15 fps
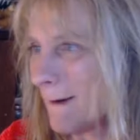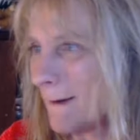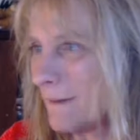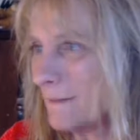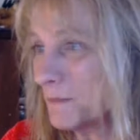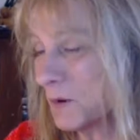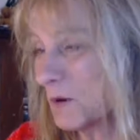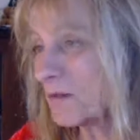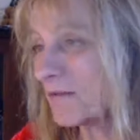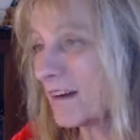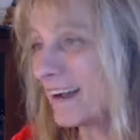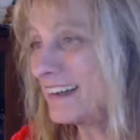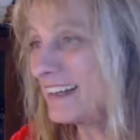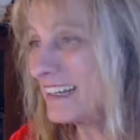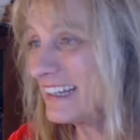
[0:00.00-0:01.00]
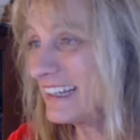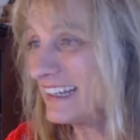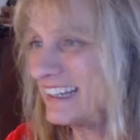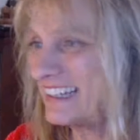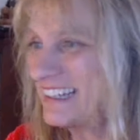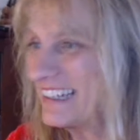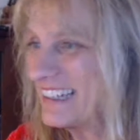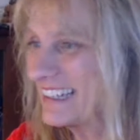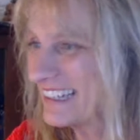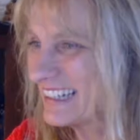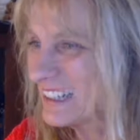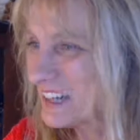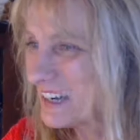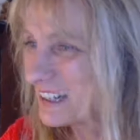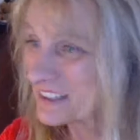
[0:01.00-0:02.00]
More writing?
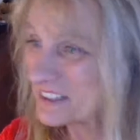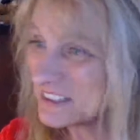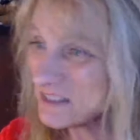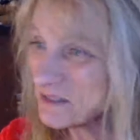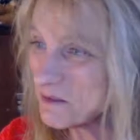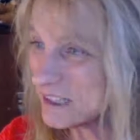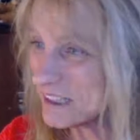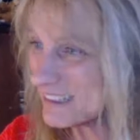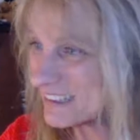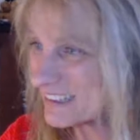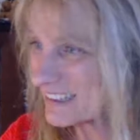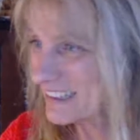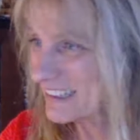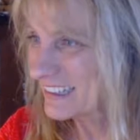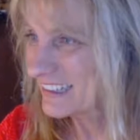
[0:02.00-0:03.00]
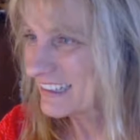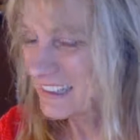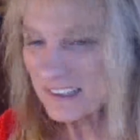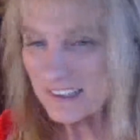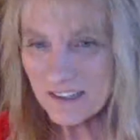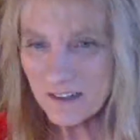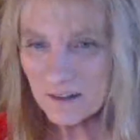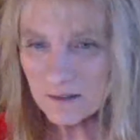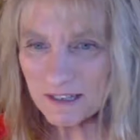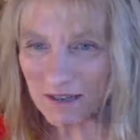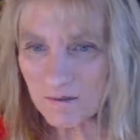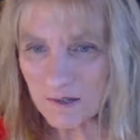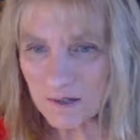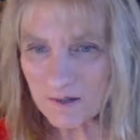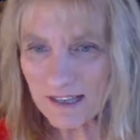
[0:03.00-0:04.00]
Yes, we could. Okay,
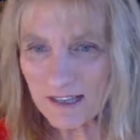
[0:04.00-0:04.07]
what do we have